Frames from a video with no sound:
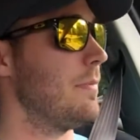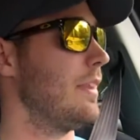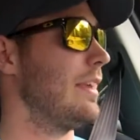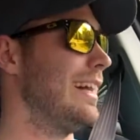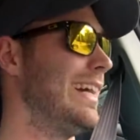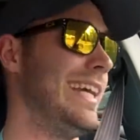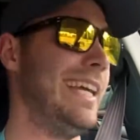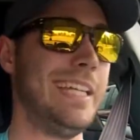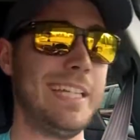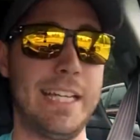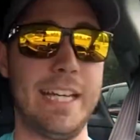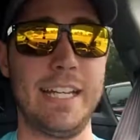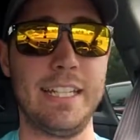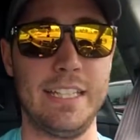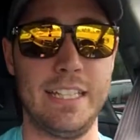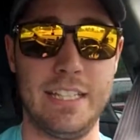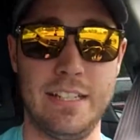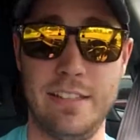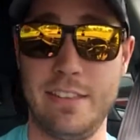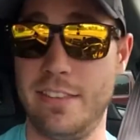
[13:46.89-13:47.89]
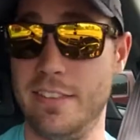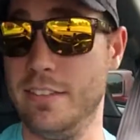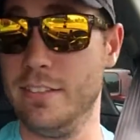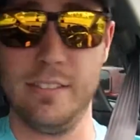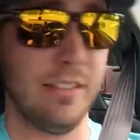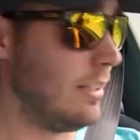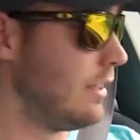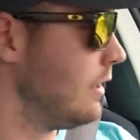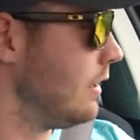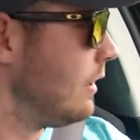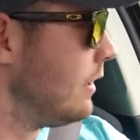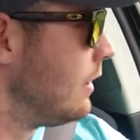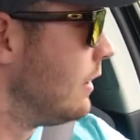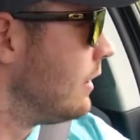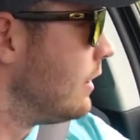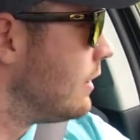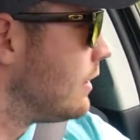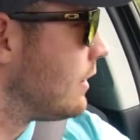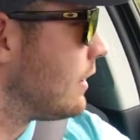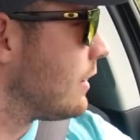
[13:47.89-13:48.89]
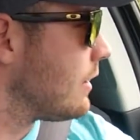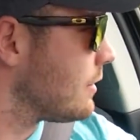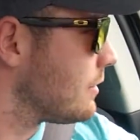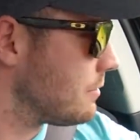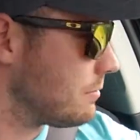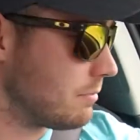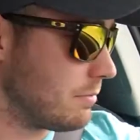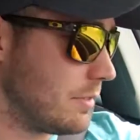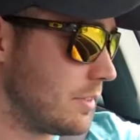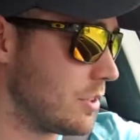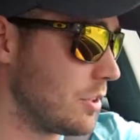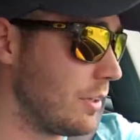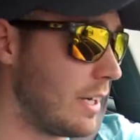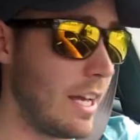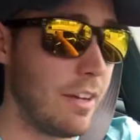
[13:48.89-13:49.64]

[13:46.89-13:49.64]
I ain't got nothing. Don't